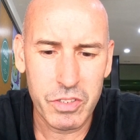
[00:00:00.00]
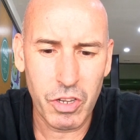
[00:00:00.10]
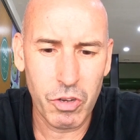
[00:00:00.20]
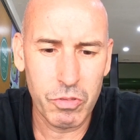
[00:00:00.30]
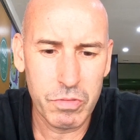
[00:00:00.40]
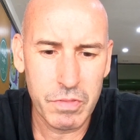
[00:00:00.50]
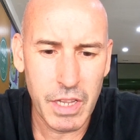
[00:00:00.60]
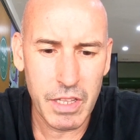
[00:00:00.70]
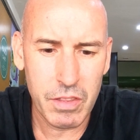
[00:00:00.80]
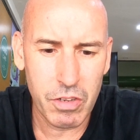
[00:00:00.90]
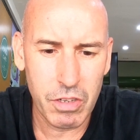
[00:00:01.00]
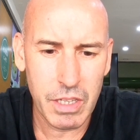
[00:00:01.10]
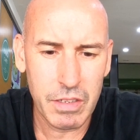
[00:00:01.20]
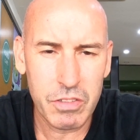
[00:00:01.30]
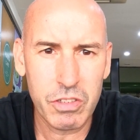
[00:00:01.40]
So yeah, I
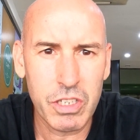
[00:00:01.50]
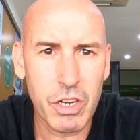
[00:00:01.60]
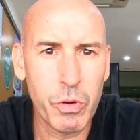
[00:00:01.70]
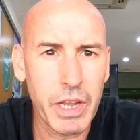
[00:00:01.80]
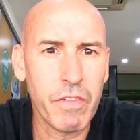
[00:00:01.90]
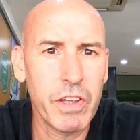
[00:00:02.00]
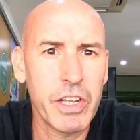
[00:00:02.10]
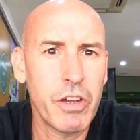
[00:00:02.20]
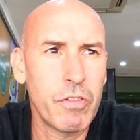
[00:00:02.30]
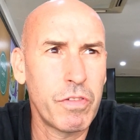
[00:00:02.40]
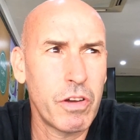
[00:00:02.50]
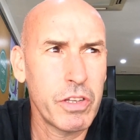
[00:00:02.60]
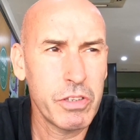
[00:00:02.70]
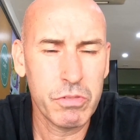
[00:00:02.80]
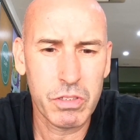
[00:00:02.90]
thought that's just a quick video
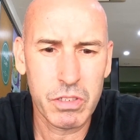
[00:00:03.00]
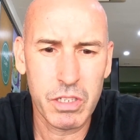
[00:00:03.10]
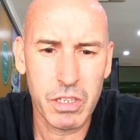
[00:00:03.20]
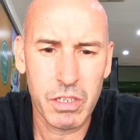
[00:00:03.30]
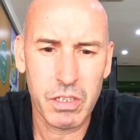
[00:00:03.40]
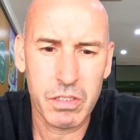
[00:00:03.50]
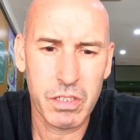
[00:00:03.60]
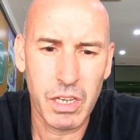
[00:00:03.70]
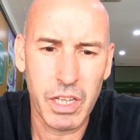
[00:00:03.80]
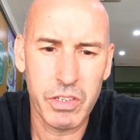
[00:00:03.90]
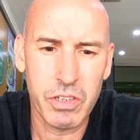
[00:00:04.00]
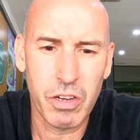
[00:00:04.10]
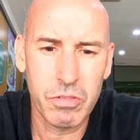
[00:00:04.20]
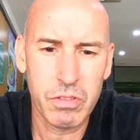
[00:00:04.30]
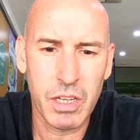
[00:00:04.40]
for you, just to let you
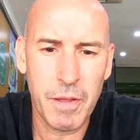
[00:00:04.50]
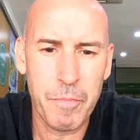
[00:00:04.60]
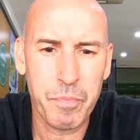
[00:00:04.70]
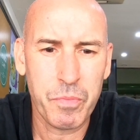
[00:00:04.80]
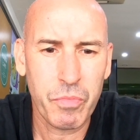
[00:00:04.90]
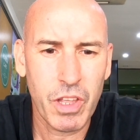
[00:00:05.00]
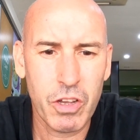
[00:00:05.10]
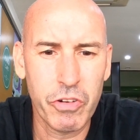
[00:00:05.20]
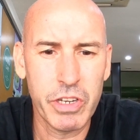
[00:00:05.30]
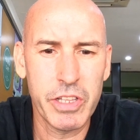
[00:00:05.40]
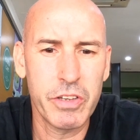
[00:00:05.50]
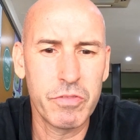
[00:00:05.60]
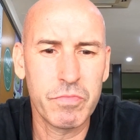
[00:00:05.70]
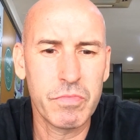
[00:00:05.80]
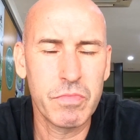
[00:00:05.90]
know. Currently
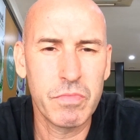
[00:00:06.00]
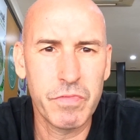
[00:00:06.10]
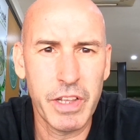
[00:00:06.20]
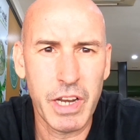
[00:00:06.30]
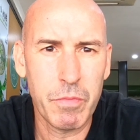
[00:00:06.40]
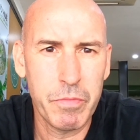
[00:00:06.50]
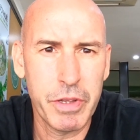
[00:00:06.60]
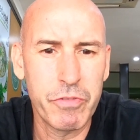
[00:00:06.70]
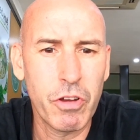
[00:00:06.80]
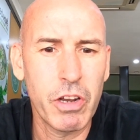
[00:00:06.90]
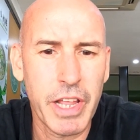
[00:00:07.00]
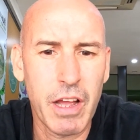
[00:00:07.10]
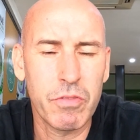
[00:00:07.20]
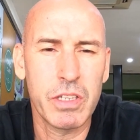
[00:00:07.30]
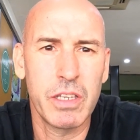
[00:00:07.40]
Vietnam have been
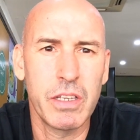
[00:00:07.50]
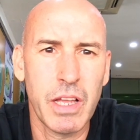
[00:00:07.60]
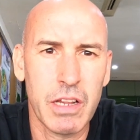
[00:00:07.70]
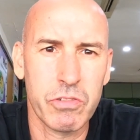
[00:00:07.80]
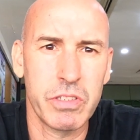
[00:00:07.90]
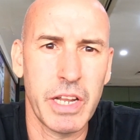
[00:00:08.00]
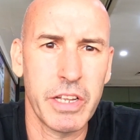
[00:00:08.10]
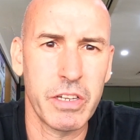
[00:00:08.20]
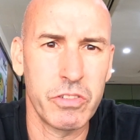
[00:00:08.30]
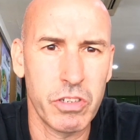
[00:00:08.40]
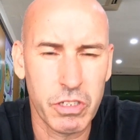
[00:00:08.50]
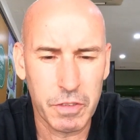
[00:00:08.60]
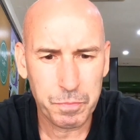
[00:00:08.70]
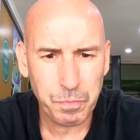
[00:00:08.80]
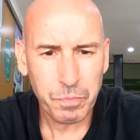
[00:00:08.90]
rolling out the AstraZeneca drug